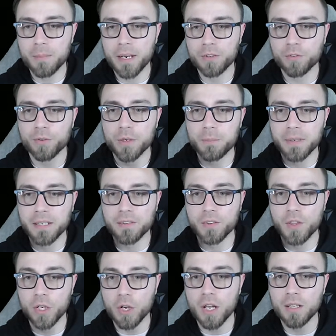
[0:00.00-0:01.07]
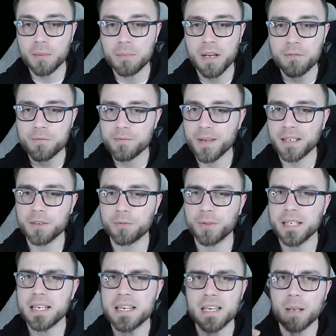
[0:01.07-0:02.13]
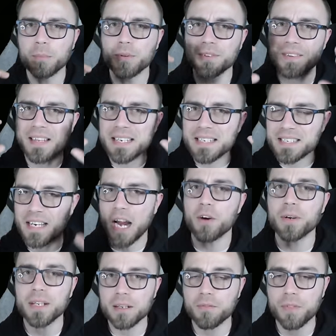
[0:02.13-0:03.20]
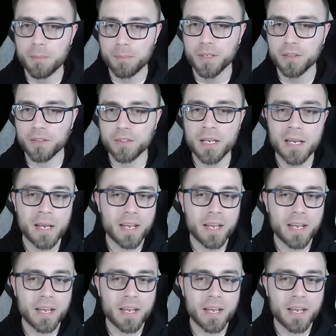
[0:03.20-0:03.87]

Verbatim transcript: Mastery because the Golem effectively enables the entirety of the build